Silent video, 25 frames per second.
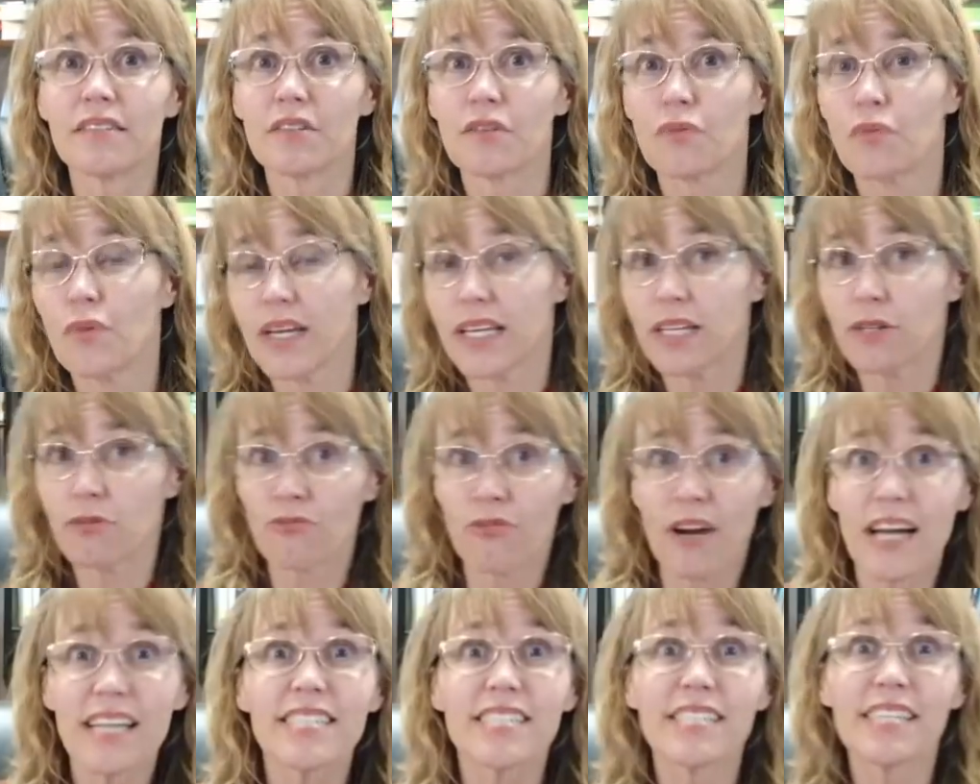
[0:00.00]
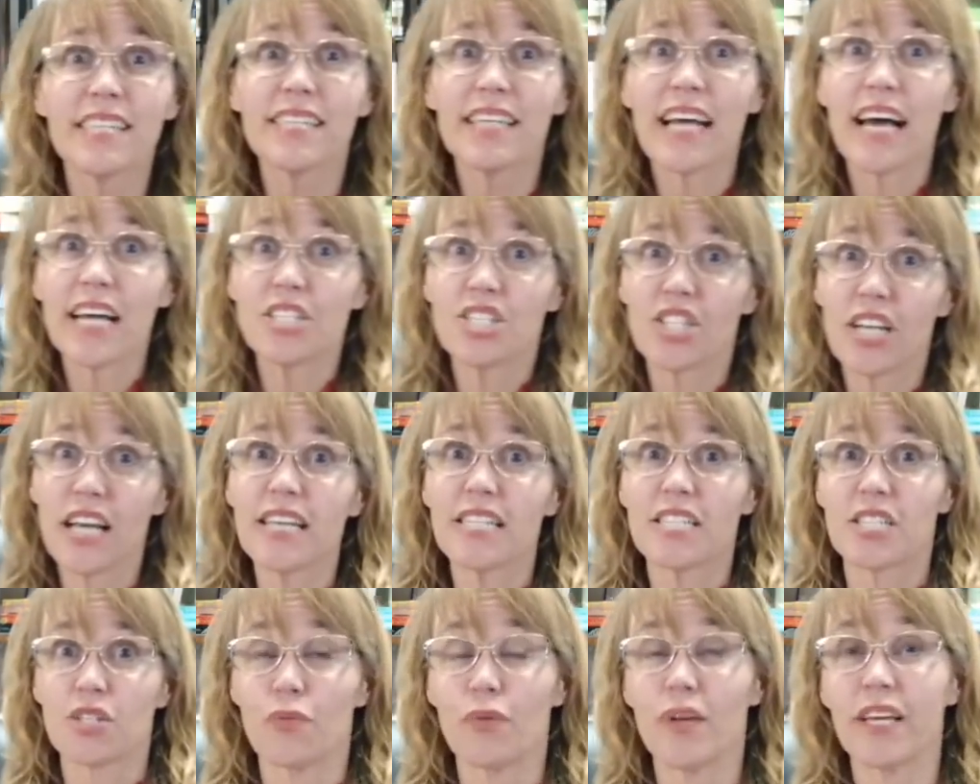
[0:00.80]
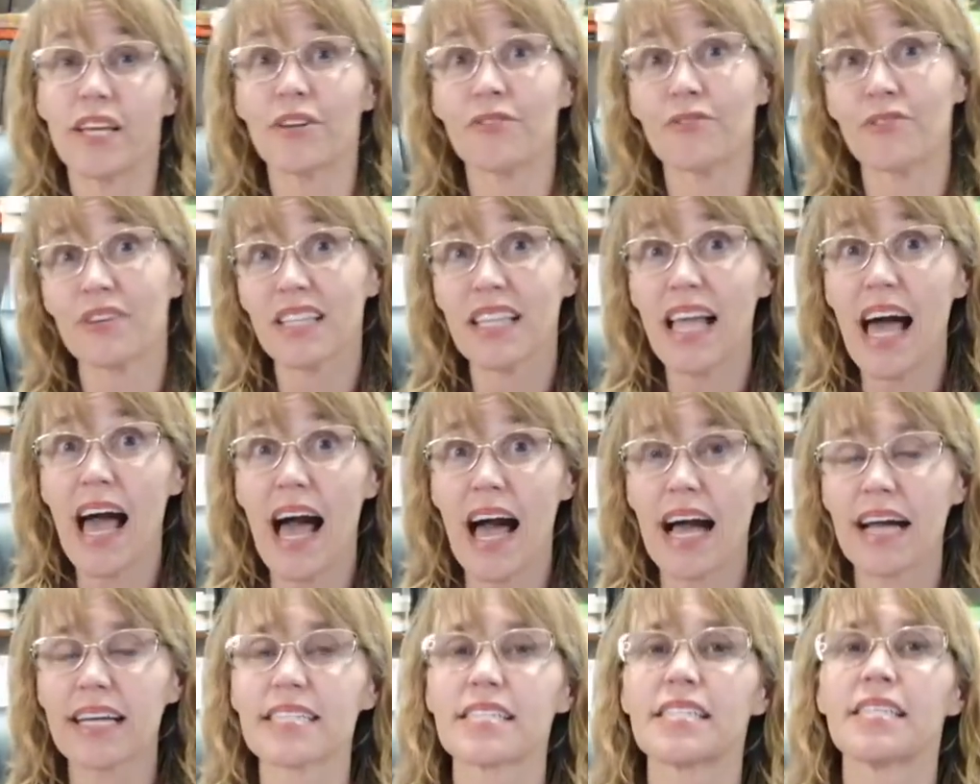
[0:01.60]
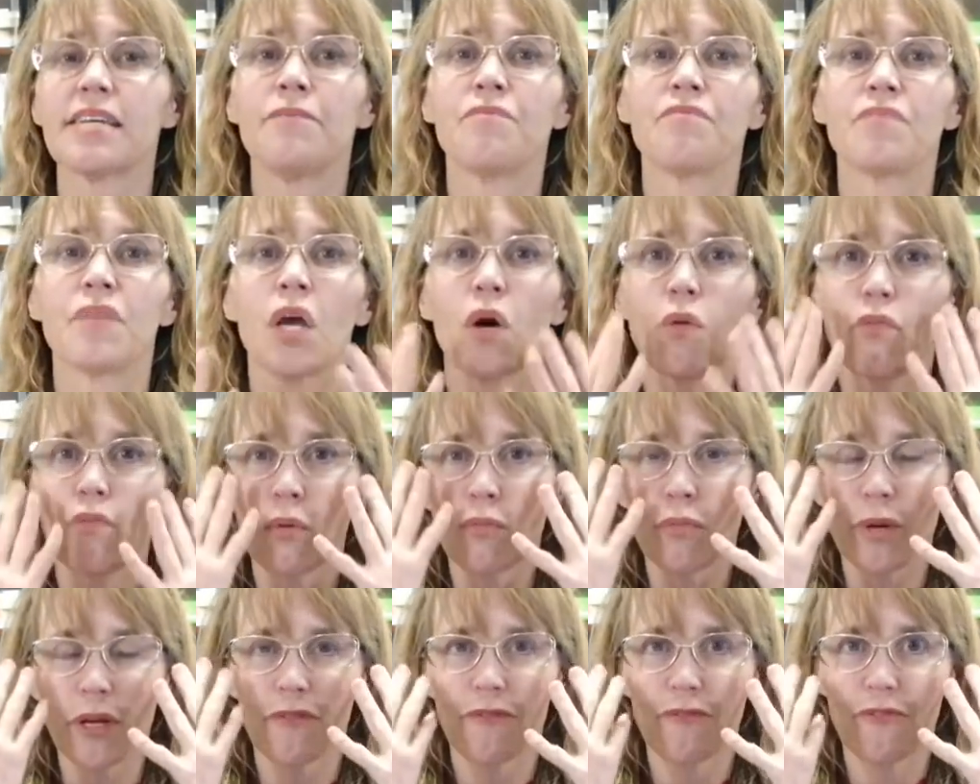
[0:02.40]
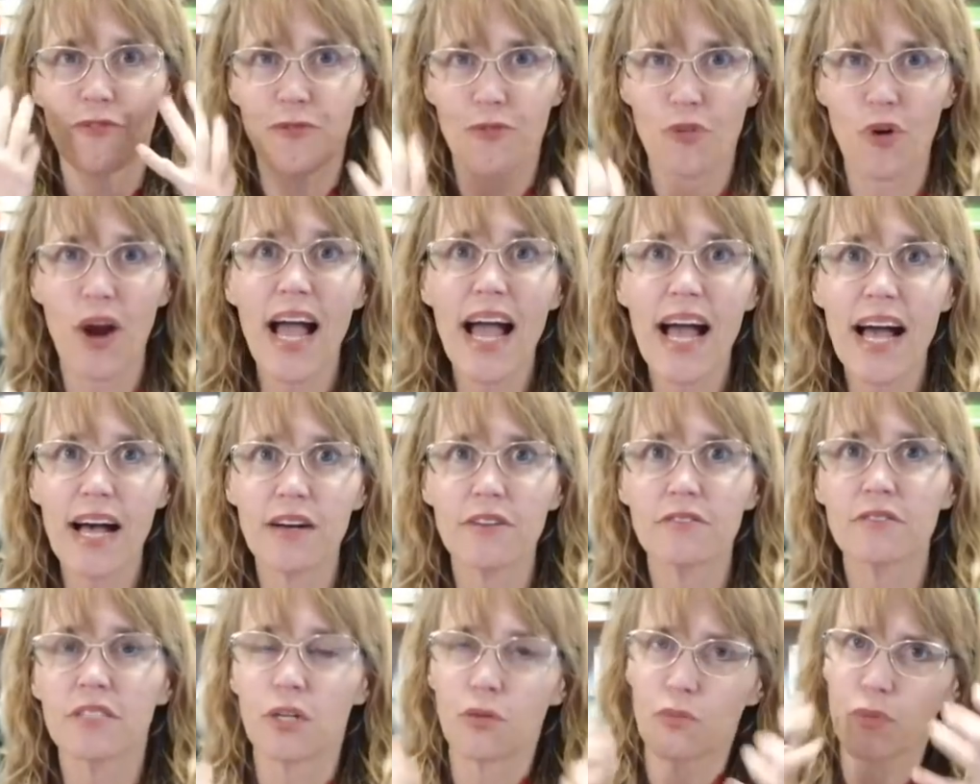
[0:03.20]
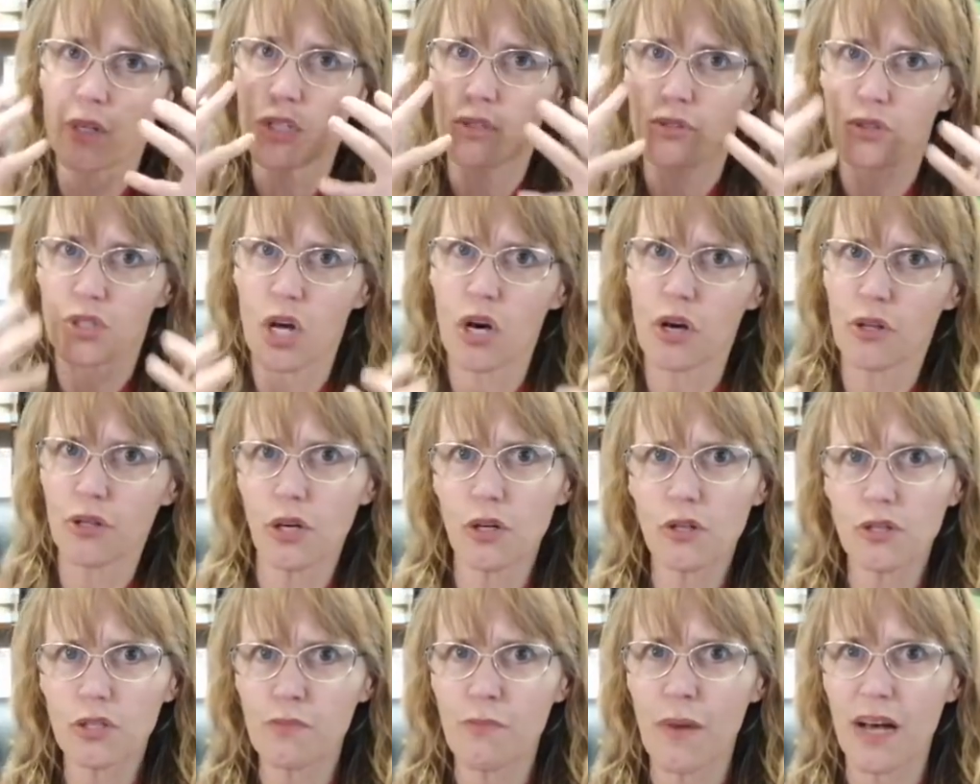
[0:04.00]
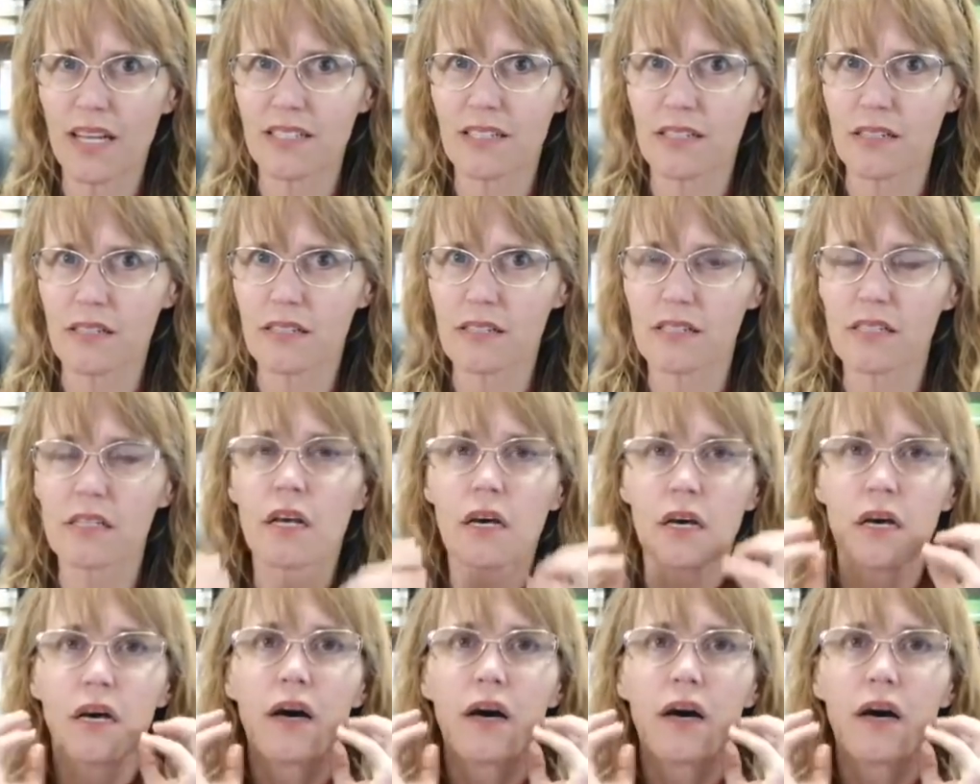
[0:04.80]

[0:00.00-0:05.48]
We can rest and digest, we can relax. When we frown and we use all those muscles,